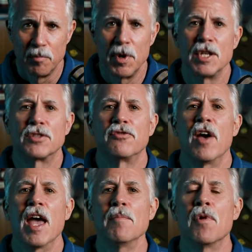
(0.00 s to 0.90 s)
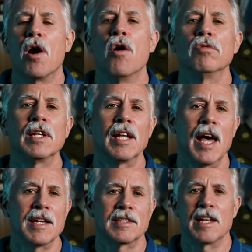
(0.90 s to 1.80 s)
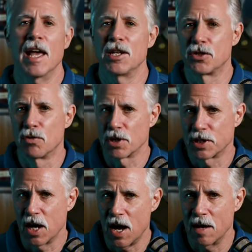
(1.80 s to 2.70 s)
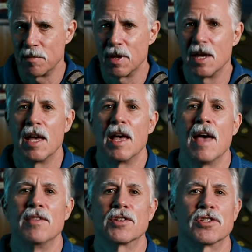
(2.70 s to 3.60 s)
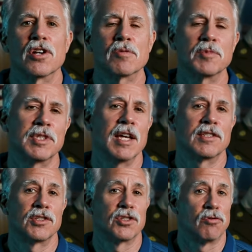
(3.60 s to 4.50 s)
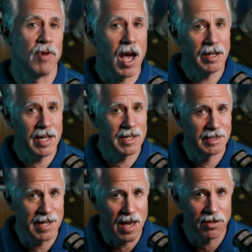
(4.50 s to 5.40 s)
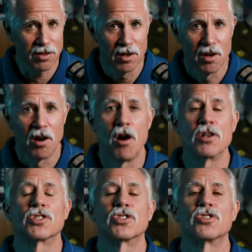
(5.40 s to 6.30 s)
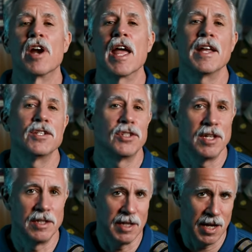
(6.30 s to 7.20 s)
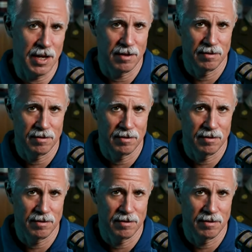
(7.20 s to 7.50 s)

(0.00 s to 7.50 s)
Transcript: But his fame only lasted a short time and the circumstances surrounding his death are strange indeed.